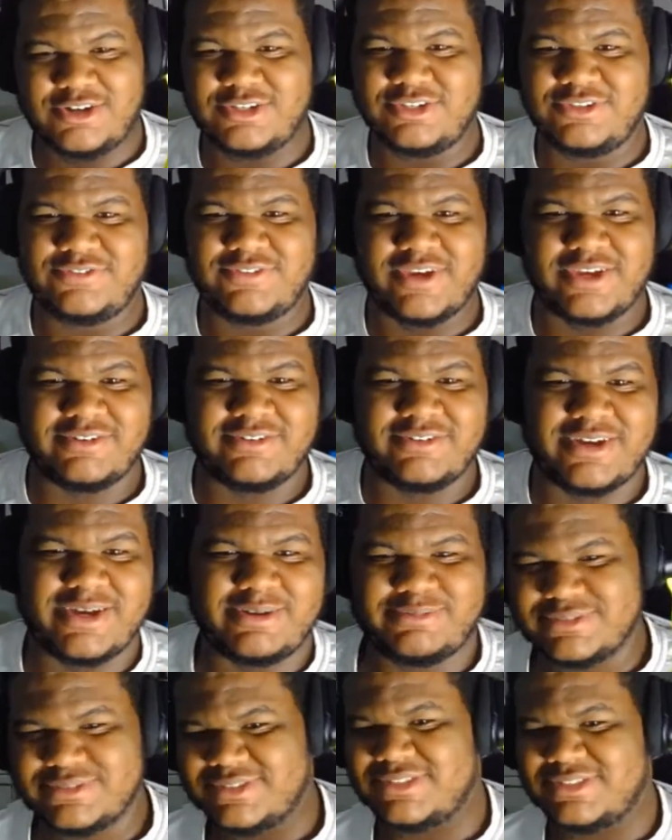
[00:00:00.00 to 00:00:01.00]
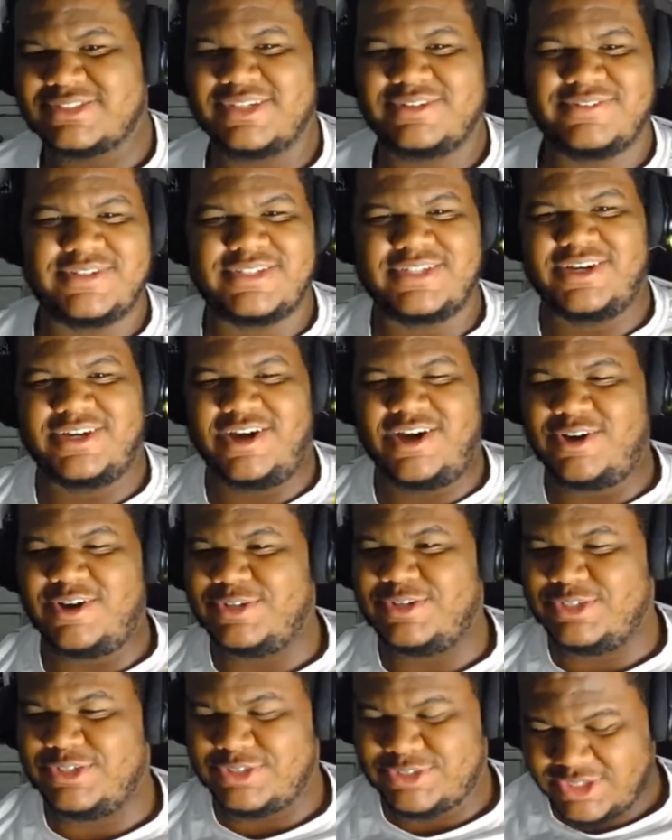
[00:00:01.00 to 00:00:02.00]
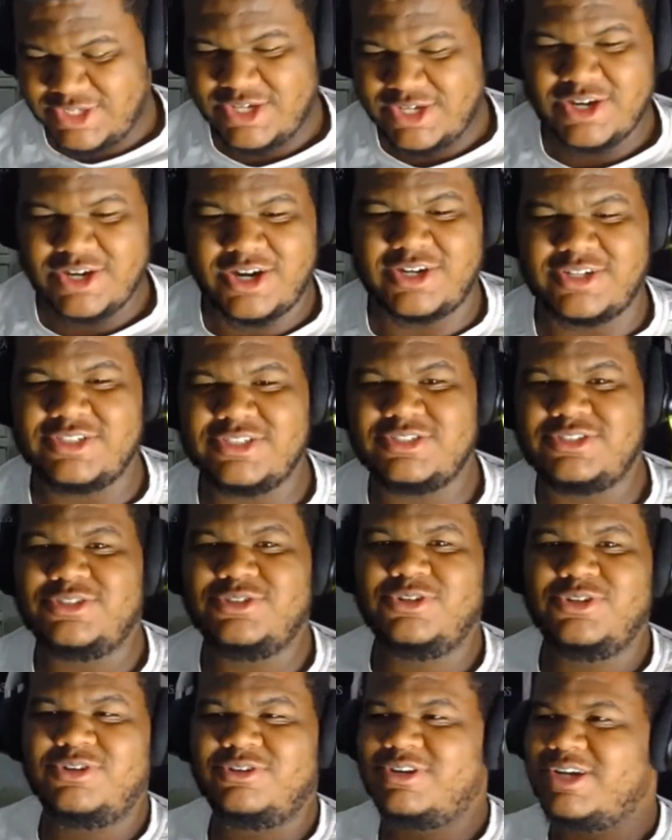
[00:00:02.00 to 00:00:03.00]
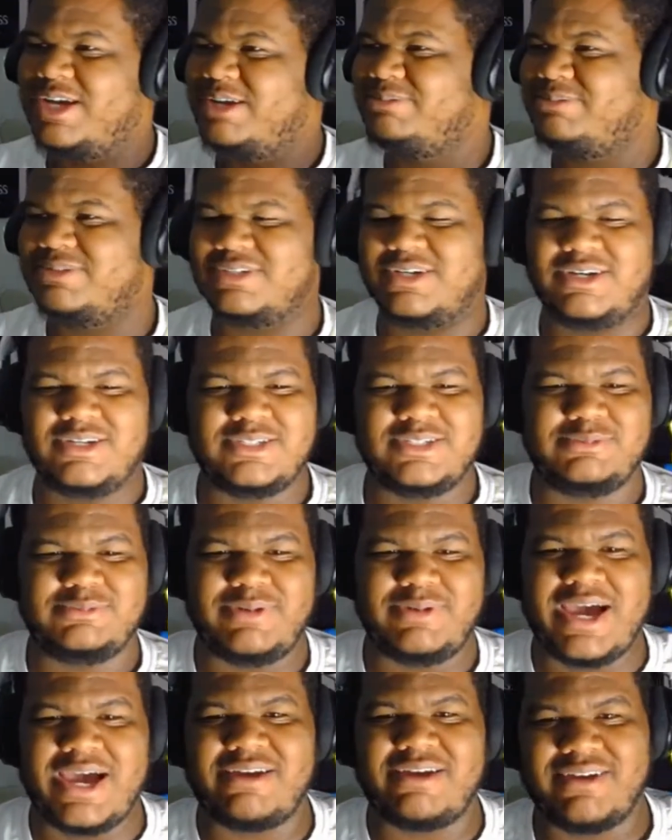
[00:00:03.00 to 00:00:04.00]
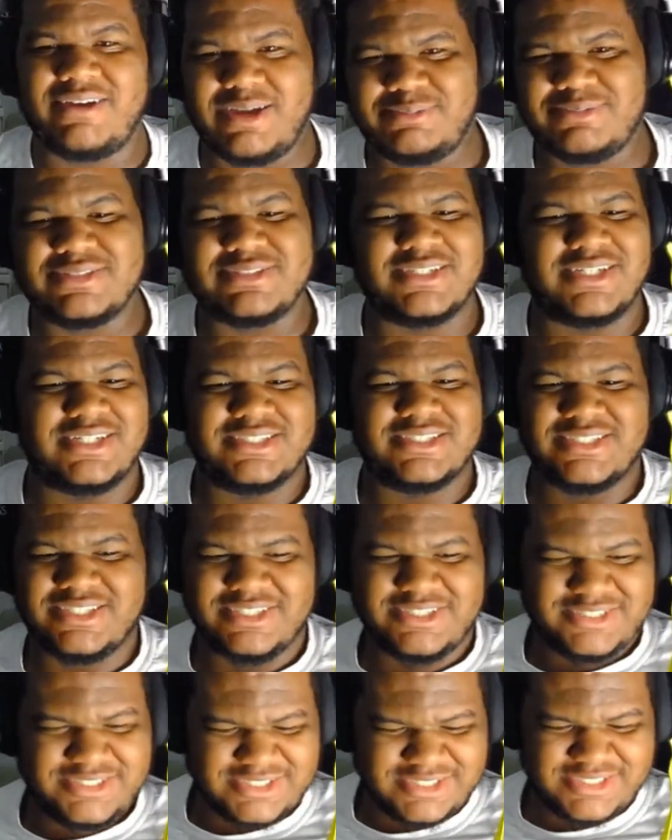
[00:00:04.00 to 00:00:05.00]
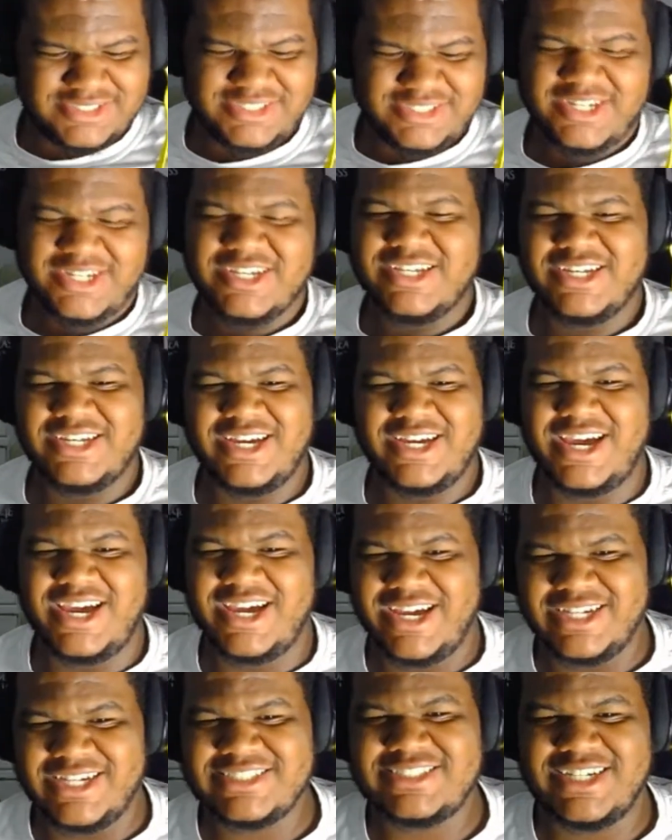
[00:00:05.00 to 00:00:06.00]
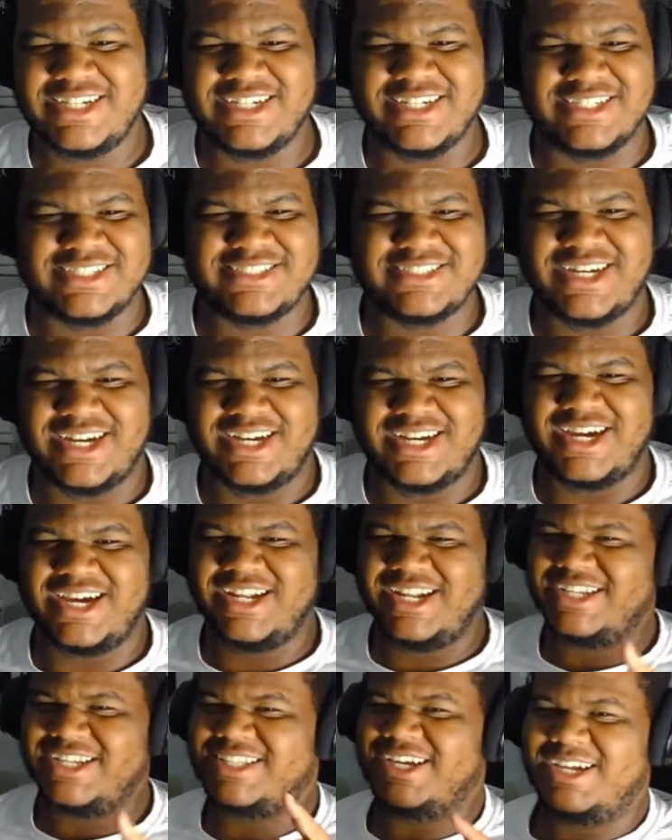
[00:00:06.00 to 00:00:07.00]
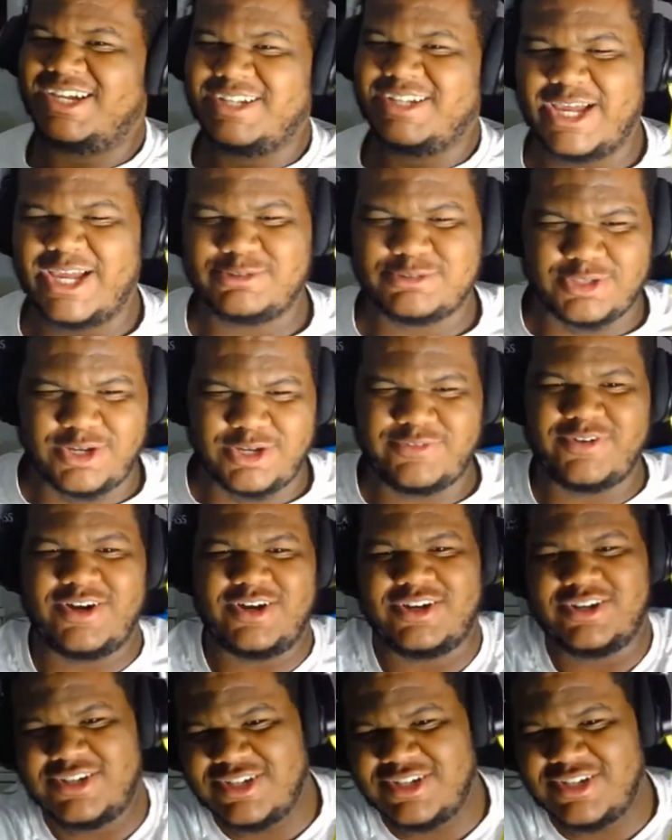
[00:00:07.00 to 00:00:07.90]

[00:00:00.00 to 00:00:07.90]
fake rappers and stuff like that. All these doo-doo rappers, all these bad rappers out there, you know. Hey, I saw you. I like him so far.